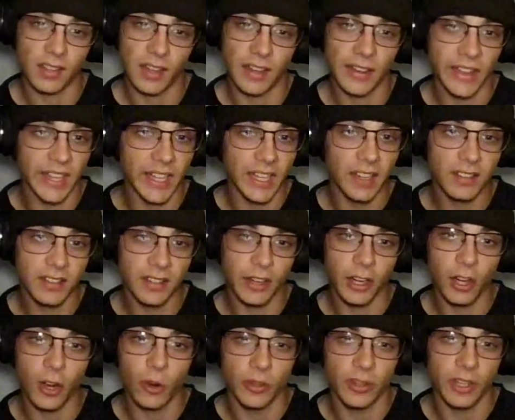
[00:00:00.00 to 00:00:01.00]
I think he's going to
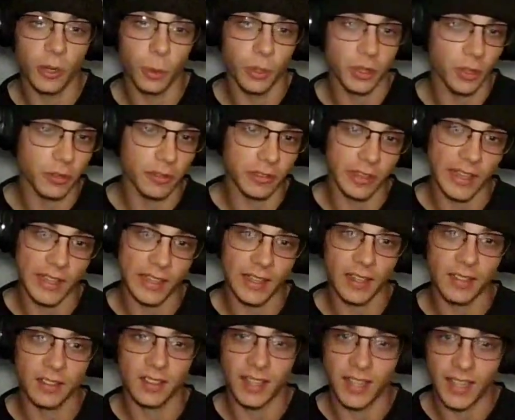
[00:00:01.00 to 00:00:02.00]
go in there with those leg
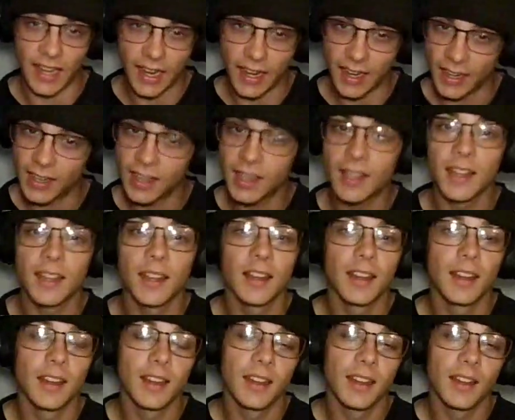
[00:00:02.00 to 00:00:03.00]
kicks again.
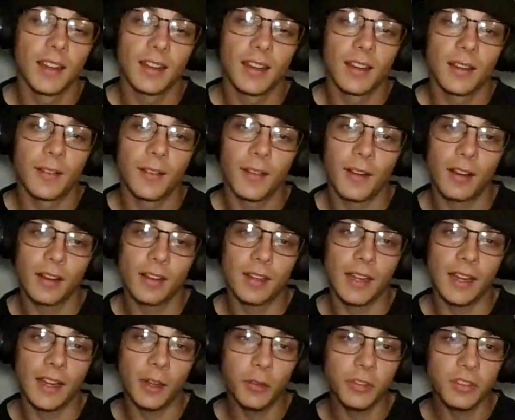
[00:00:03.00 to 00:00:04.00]

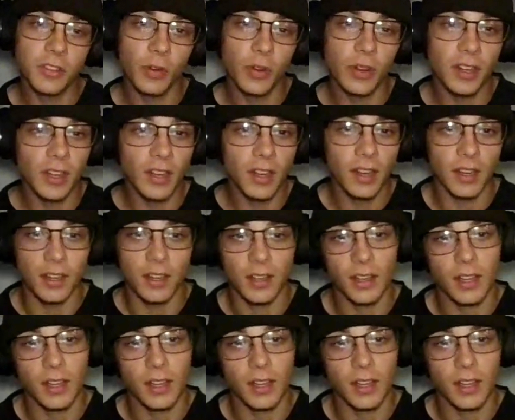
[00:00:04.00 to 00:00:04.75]
And he was doing good.